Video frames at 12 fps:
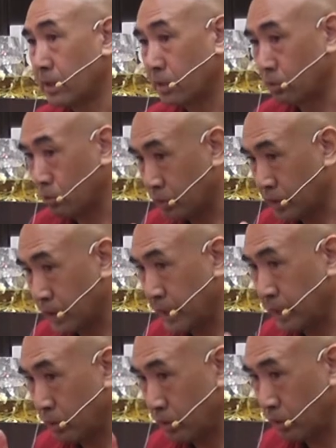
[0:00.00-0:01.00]
you know,
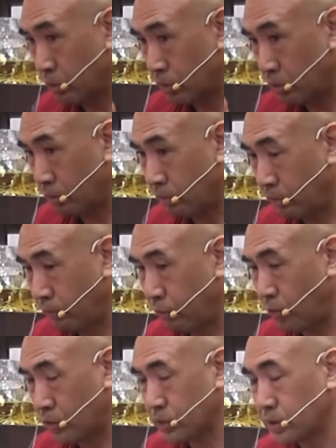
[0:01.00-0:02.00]
direct, you know,
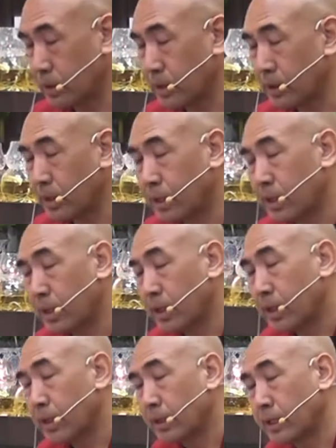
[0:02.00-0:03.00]
force.
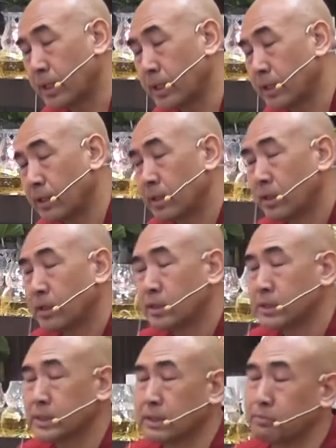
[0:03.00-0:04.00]
Then
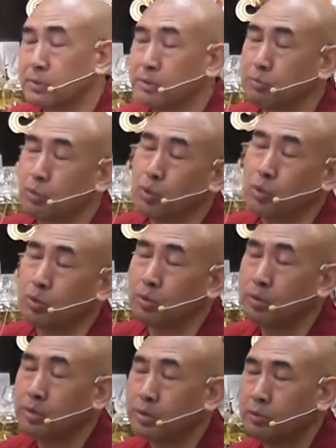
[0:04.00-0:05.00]
sometime,
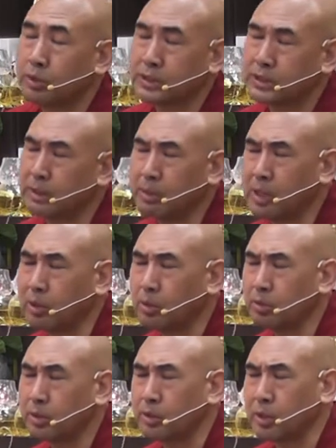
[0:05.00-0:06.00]

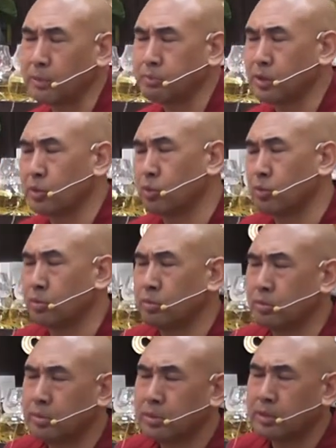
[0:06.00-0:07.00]
somehow, you know,
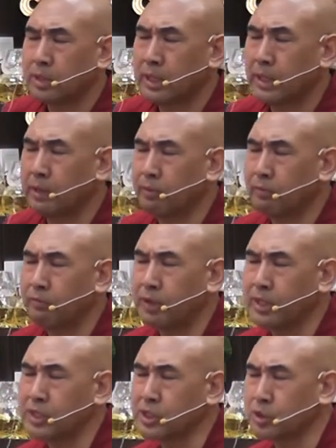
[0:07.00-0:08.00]
afternoon, I have a
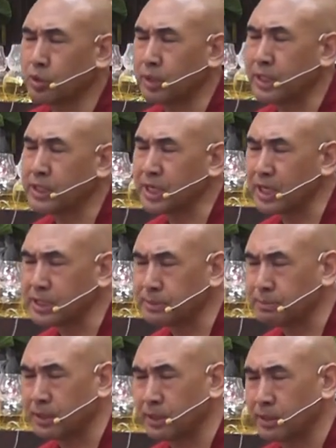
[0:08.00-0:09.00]
very strong
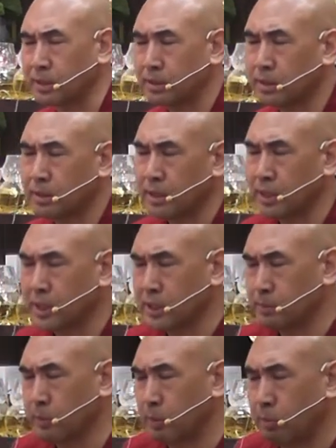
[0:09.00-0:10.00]
attachment
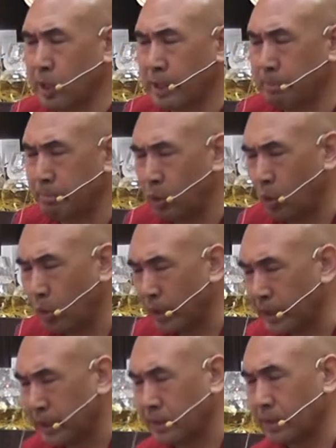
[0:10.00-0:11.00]
my
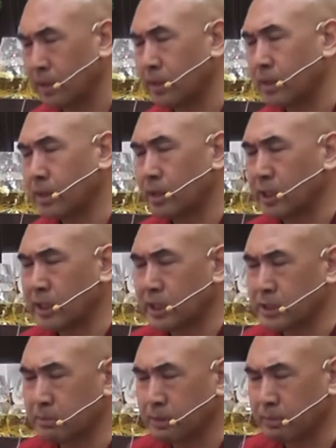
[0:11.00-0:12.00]
belonging,
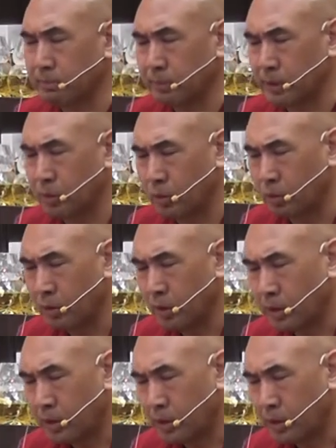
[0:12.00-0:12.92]
attachment, you know,